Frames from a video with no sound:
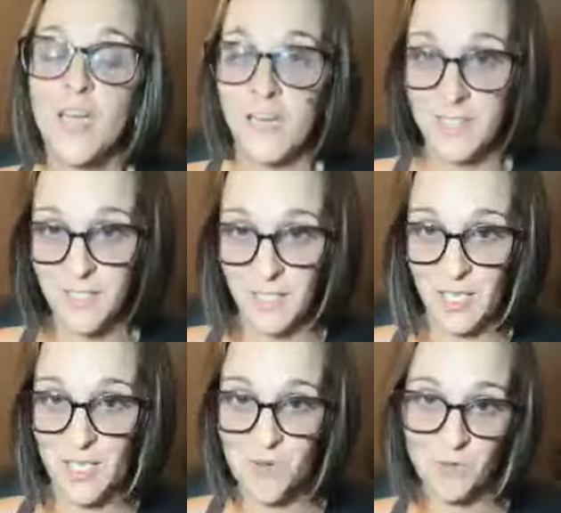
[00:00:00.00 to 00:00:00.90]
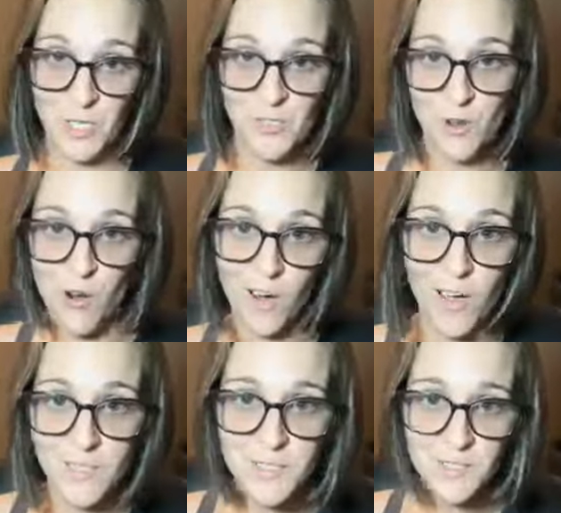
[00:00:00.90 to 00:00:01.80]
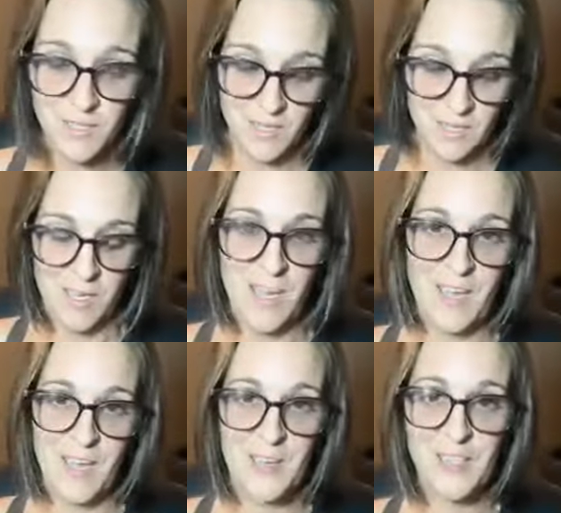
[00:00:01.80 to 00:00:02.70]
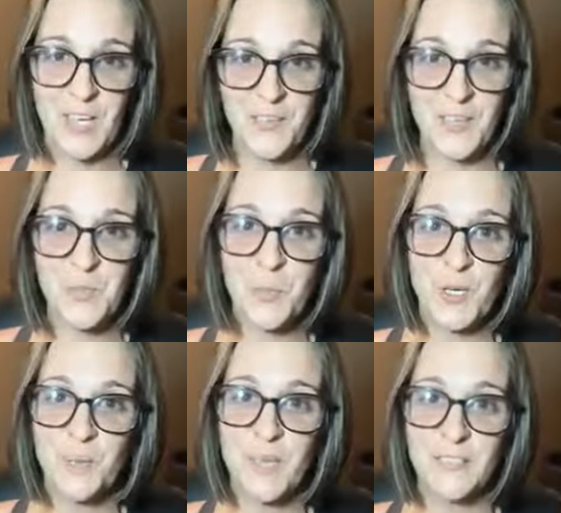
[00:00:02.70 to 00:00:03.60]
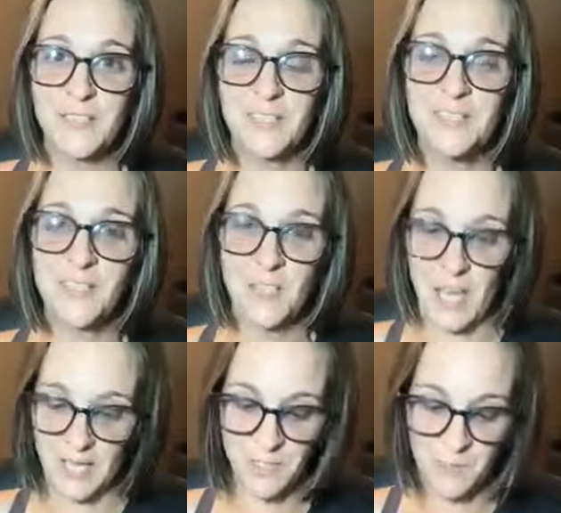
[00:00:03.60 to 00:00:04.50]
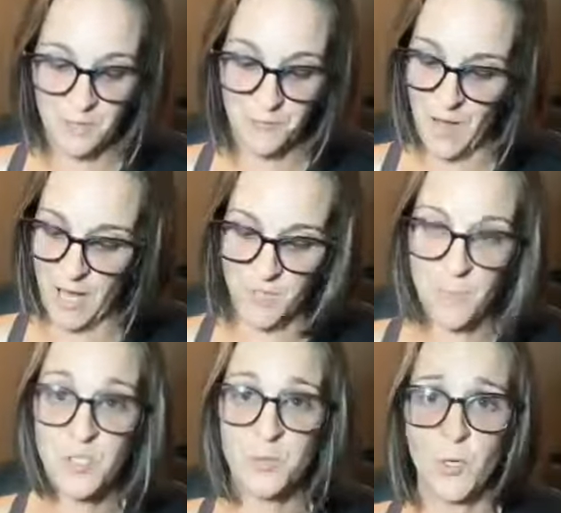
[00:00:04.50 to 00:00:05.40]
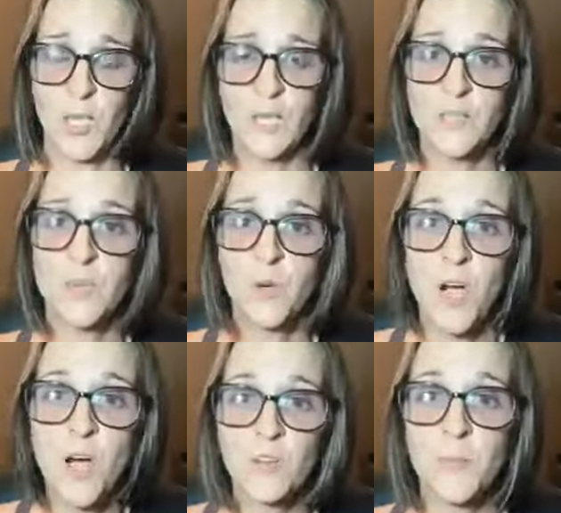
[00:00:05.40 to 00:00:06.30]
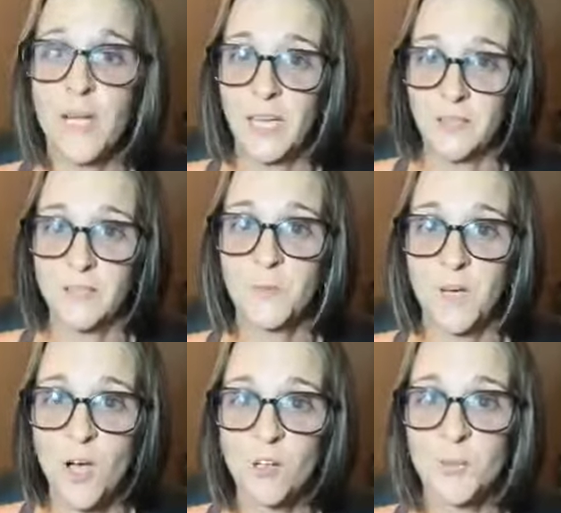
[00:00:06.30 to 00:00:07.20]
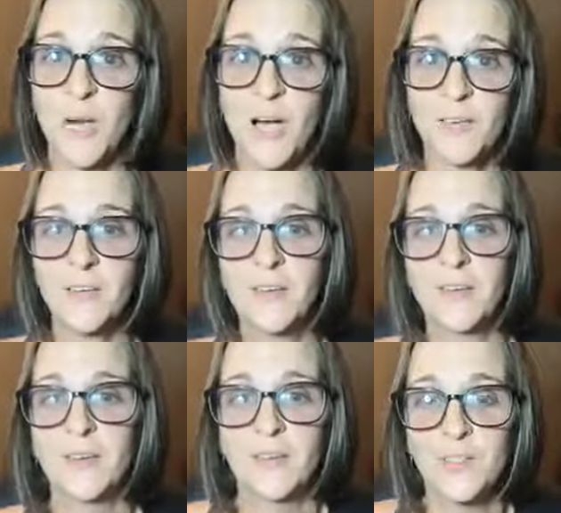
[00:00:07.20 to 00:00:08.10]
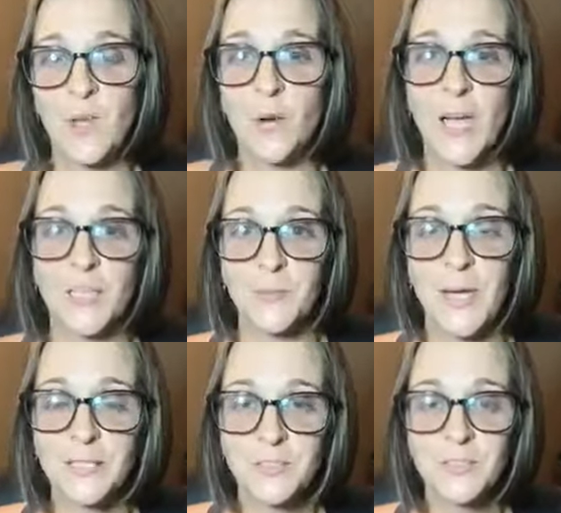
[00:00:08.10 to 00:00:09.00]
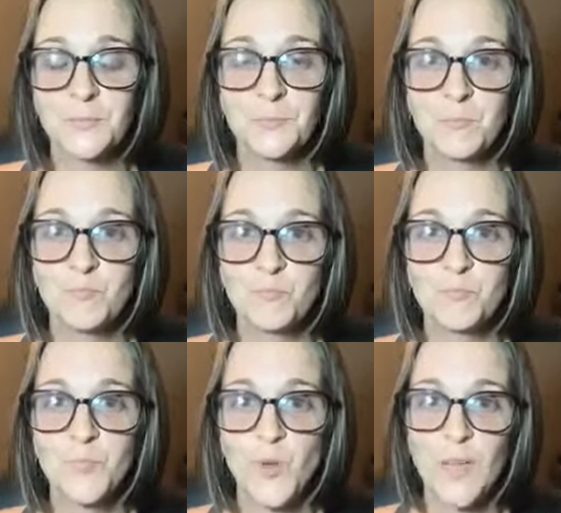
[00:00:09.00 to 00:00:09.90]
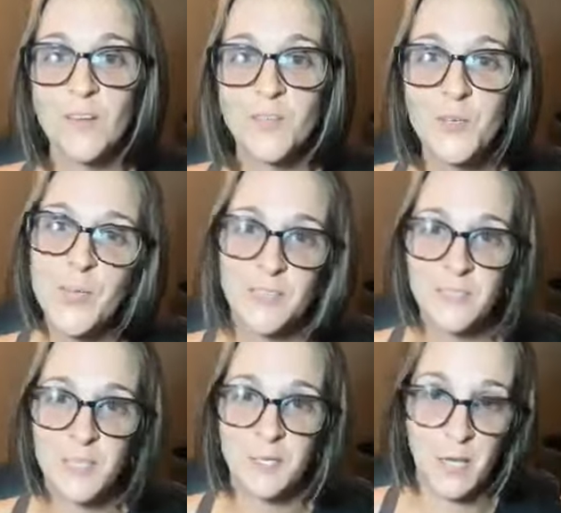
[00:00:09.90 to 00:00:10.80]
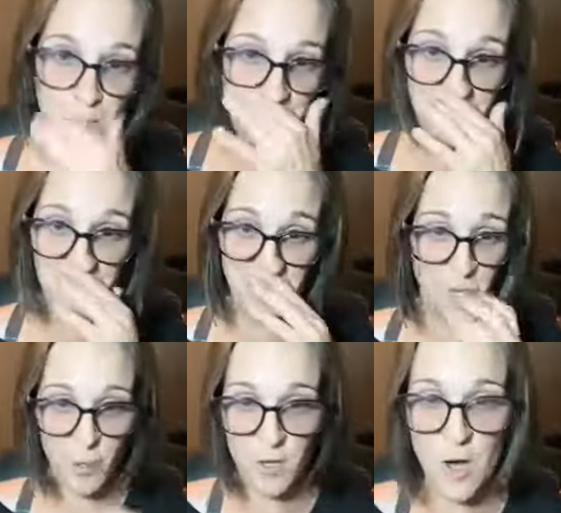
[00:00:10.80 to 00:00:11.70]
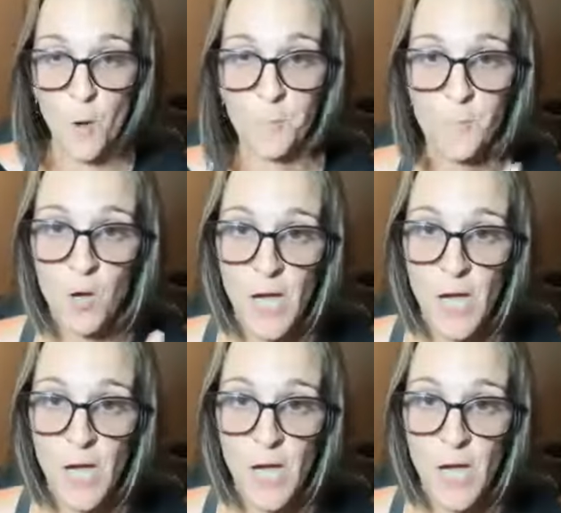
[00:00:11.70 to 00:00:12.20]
Anthony reads auras. And I think it's pretty amazing because I asked him like 5 times this morning, Anthony, what color am I? Anthony, what color am I? So anyway, so I love you, Anthony, and I appreciate all your help.